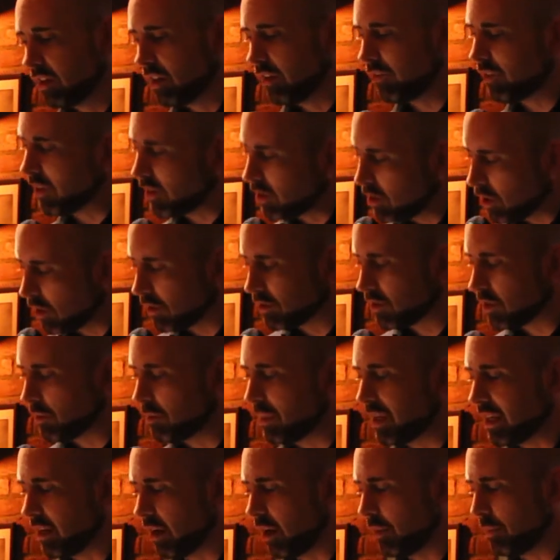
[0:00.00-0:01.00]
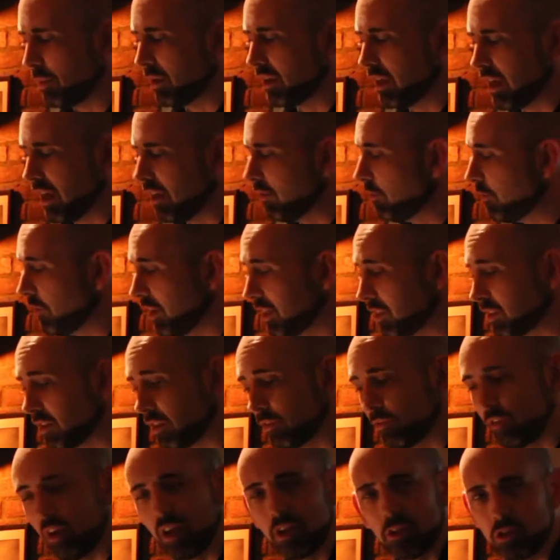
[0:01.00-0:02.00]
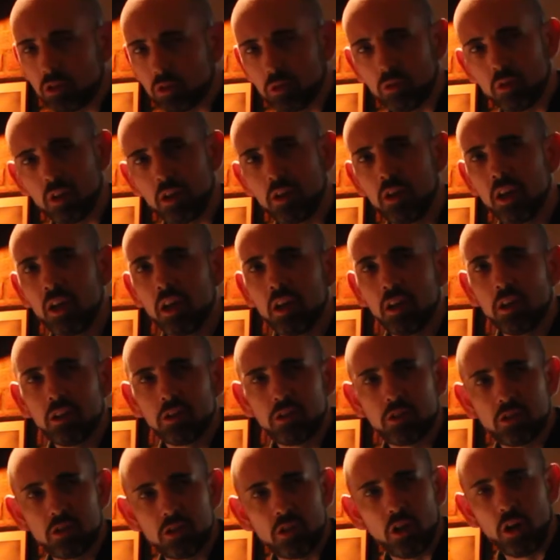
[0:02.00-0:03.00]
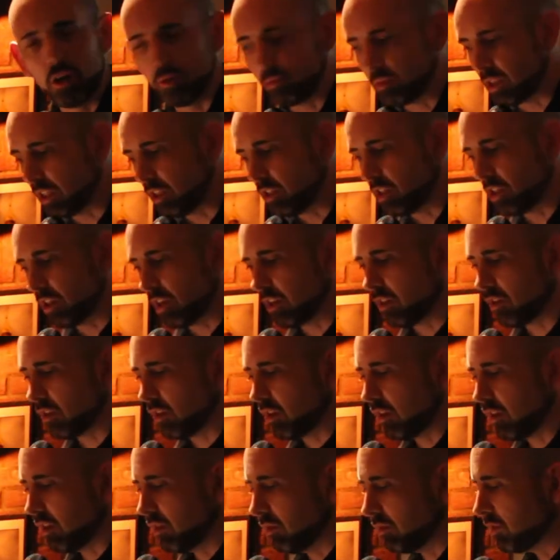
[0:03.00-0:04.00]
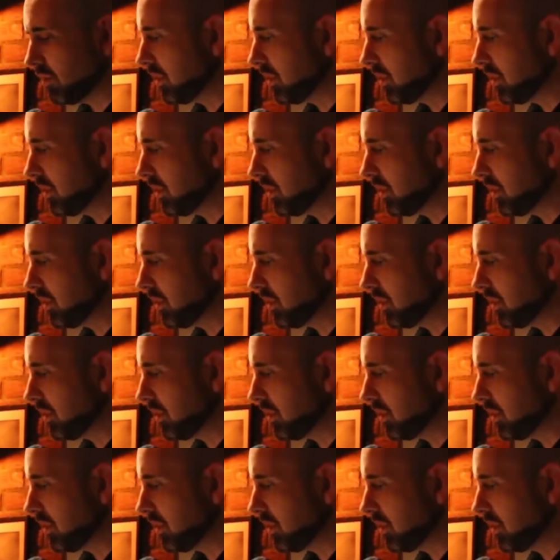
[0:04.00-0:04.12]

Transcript: If they got to meet up again face to face, or they Skyped each other, or